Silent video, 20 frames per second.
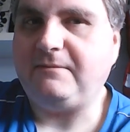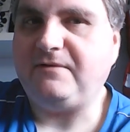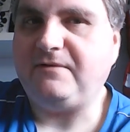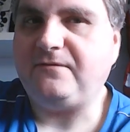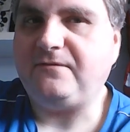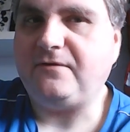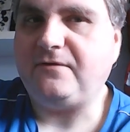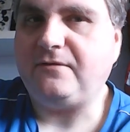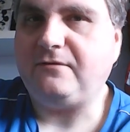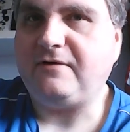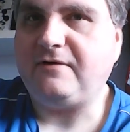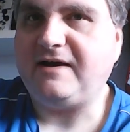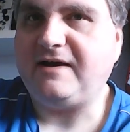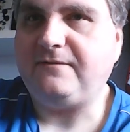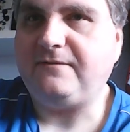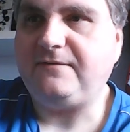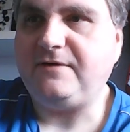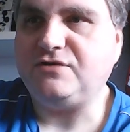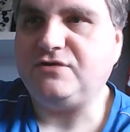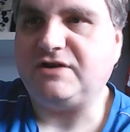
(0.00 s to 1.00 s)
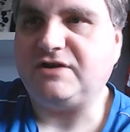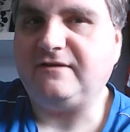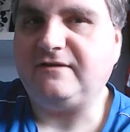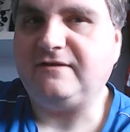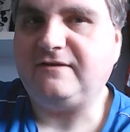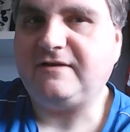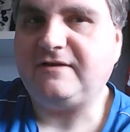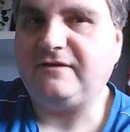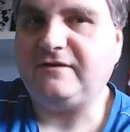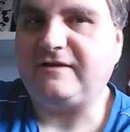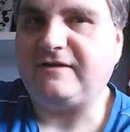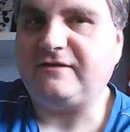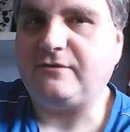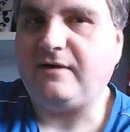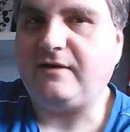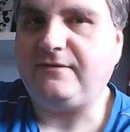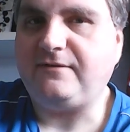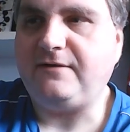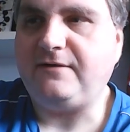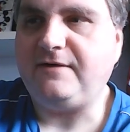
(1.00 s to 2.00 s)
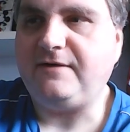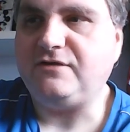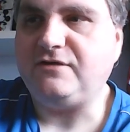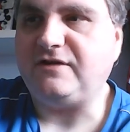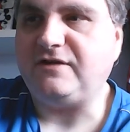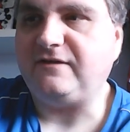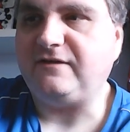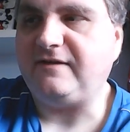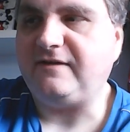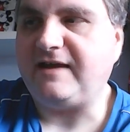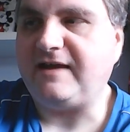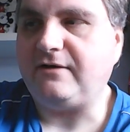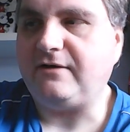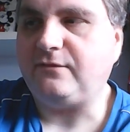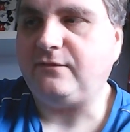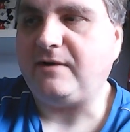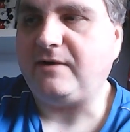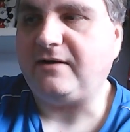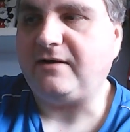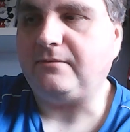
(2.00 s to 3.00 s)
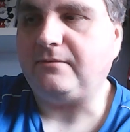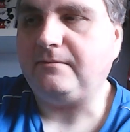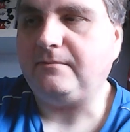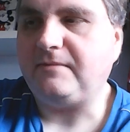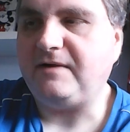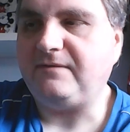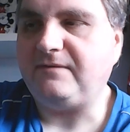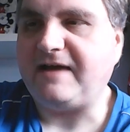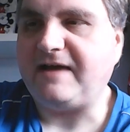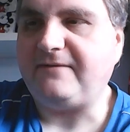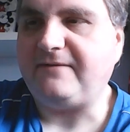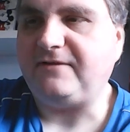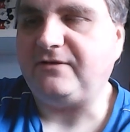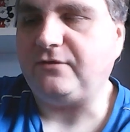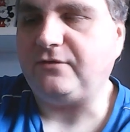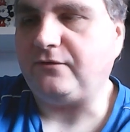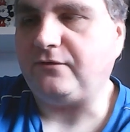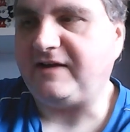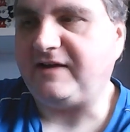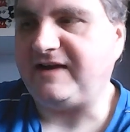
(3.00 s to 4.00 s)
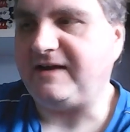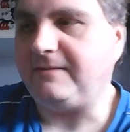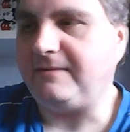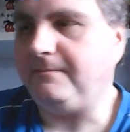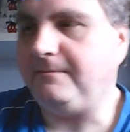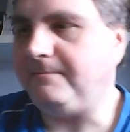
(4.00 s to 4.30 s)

but for fusions, because there's quite a few fusions in there as well, if they haven't already.